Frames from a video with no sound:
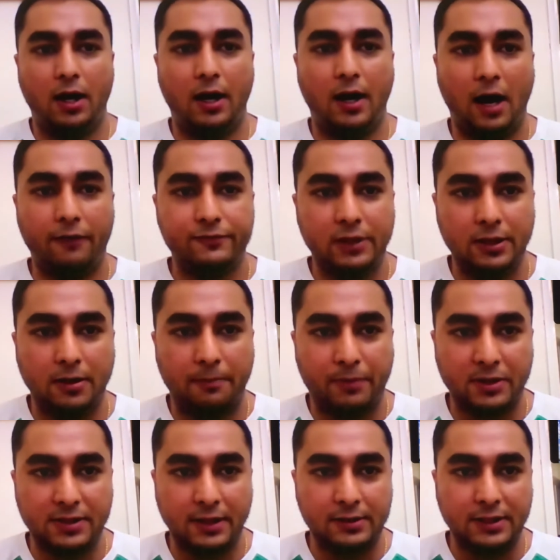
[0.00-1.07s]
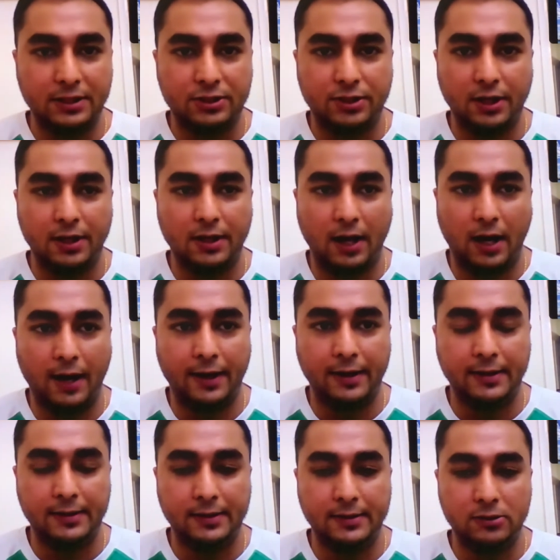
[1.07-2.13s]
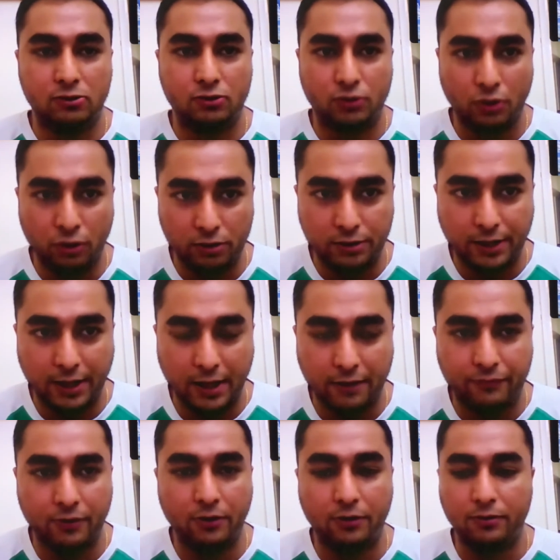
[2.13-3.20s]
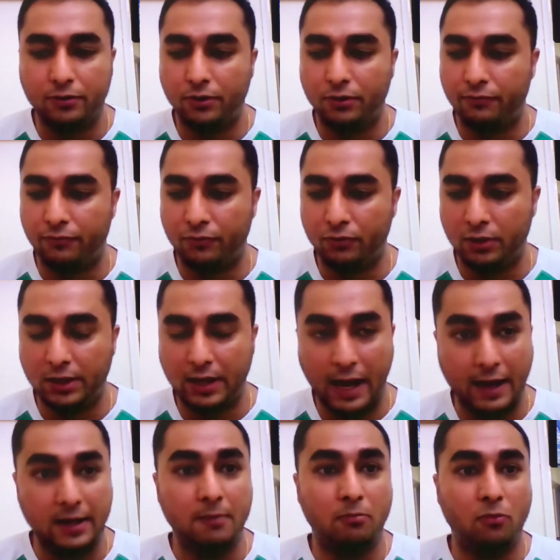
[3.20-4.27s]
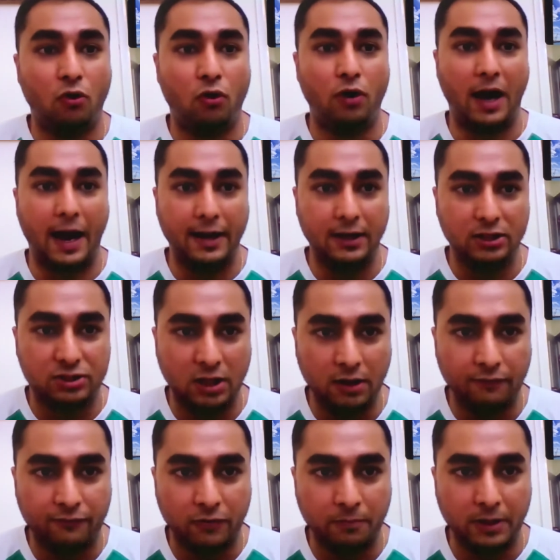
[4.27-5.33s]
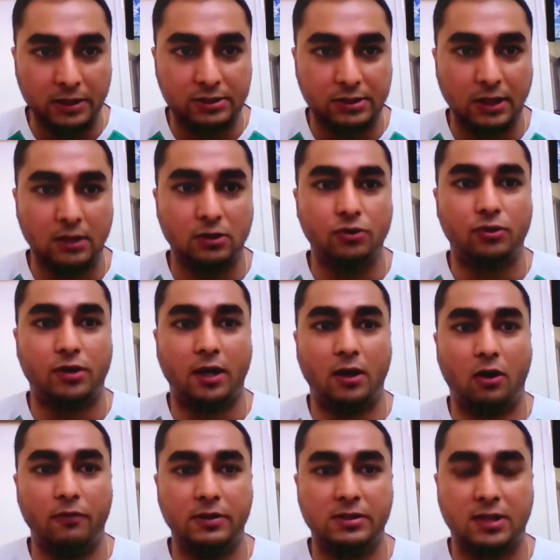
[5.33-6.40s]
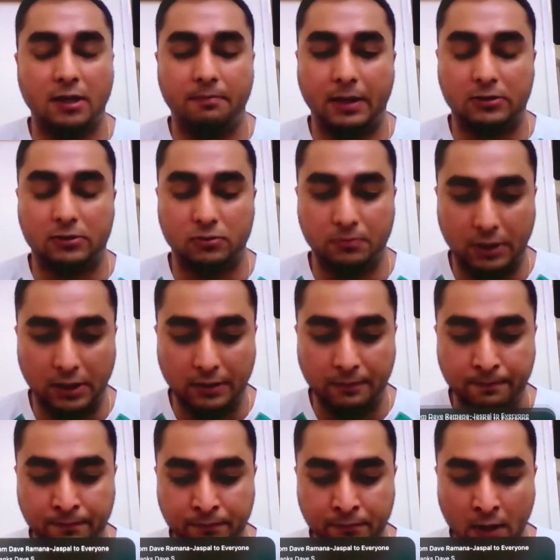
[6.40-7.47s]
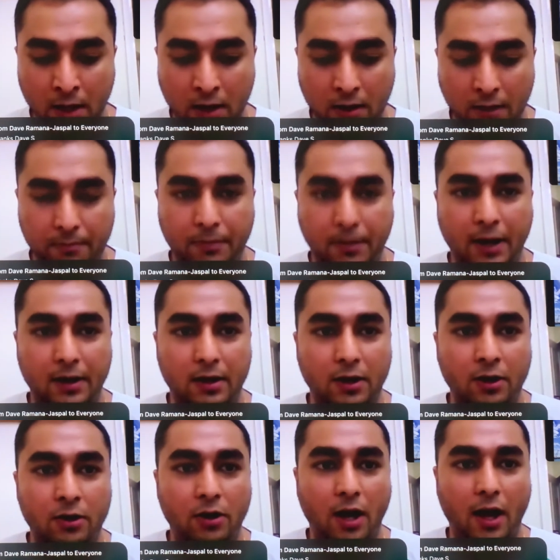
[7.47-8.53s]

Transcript: after the presentation, I told Dave, if you need any more additional information, you can always get back to me. But